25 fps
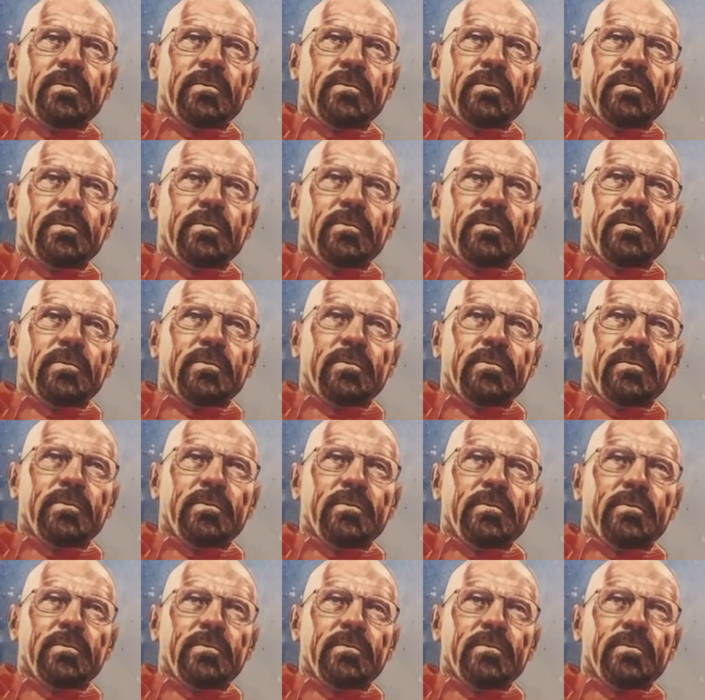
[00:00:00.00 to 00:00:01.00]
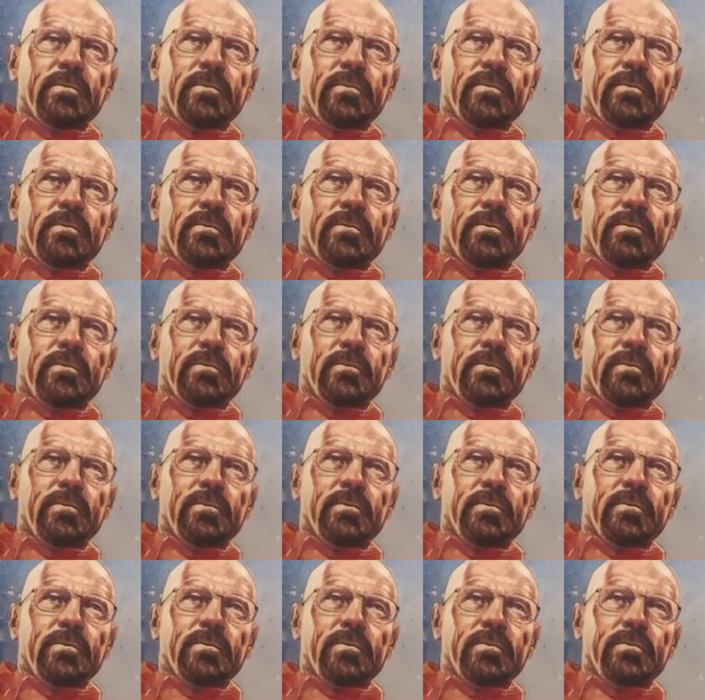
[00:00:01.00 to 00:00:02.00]

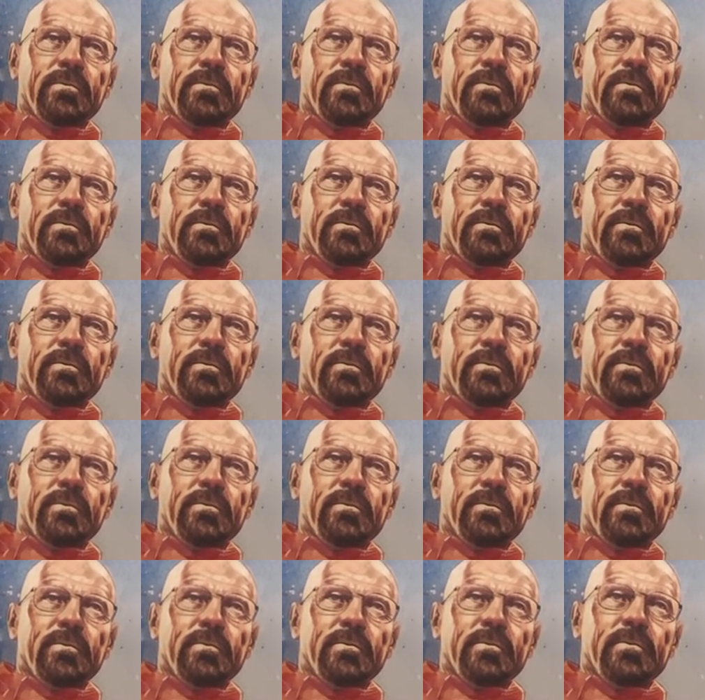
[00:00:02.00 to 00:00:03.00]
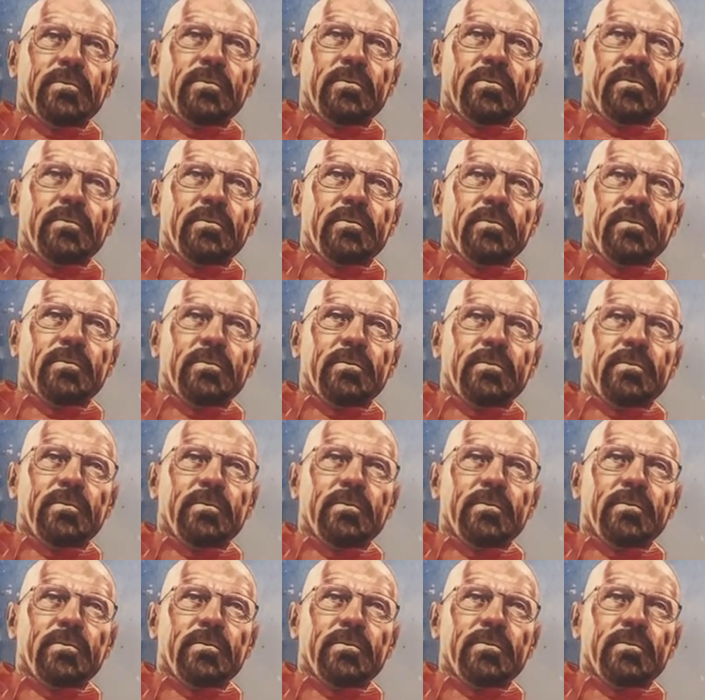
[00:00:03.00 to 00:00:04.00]

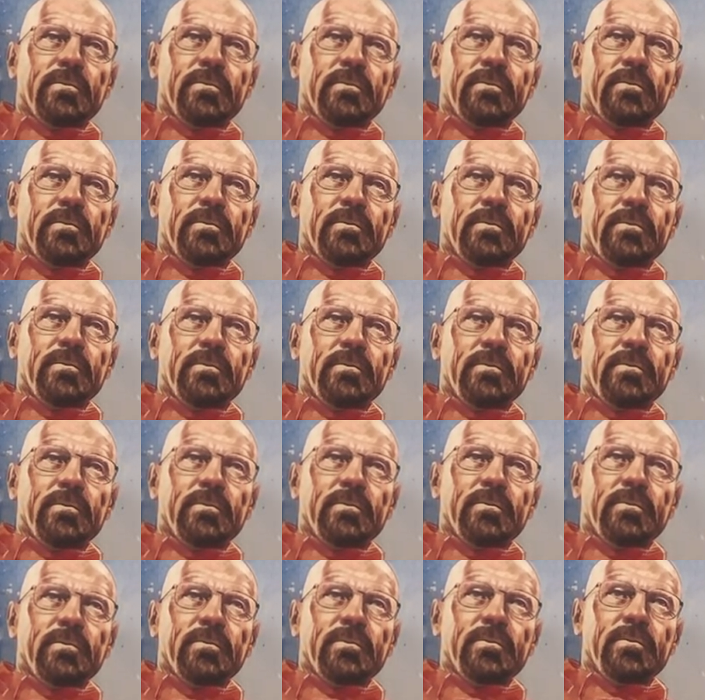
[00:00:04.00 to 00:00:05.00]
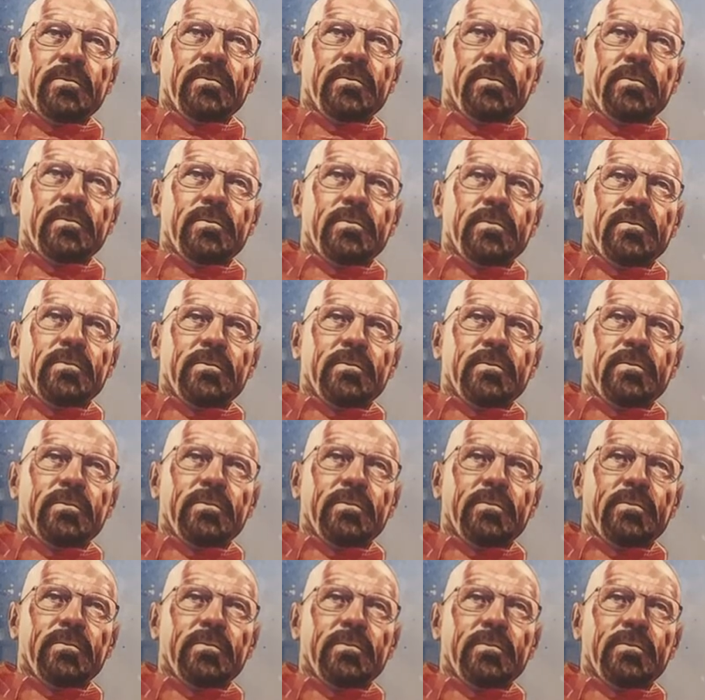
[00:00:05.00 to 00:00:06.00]

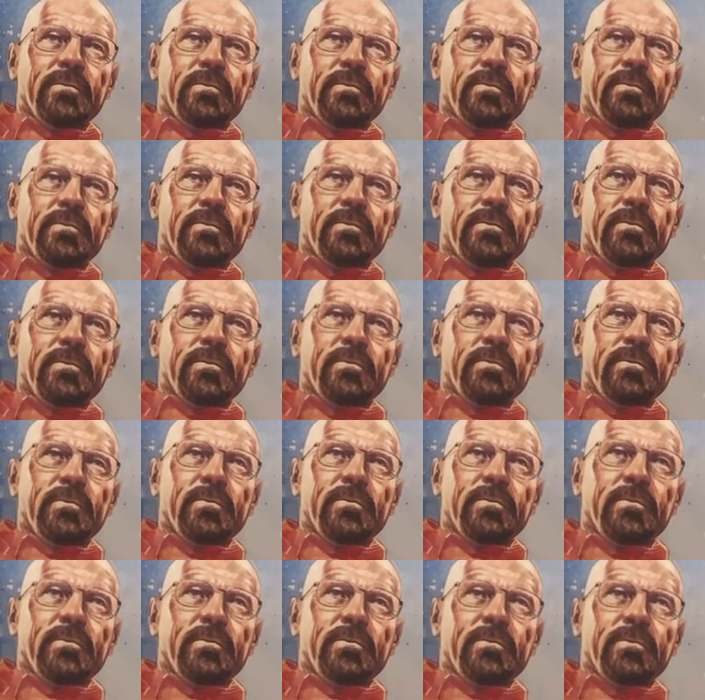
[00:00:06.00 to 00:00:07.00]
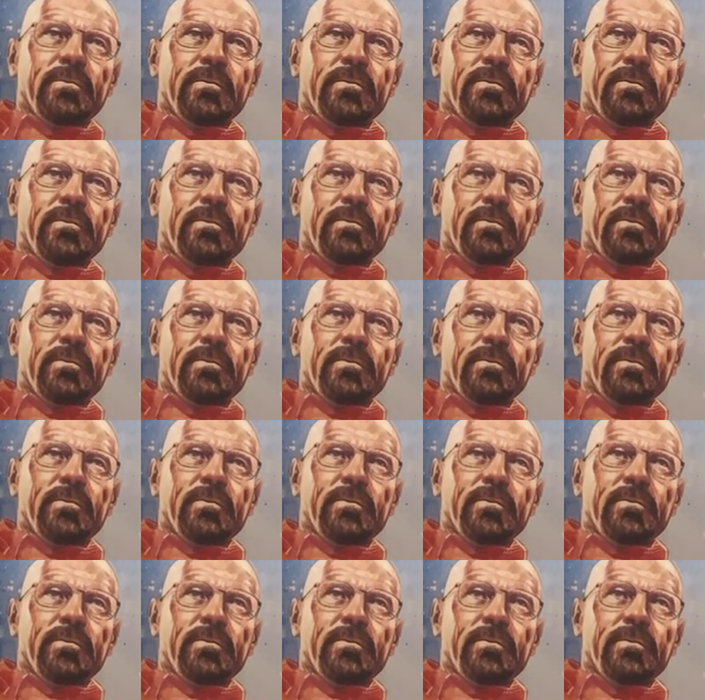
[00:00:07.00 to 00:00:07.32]
This person isn't speaking.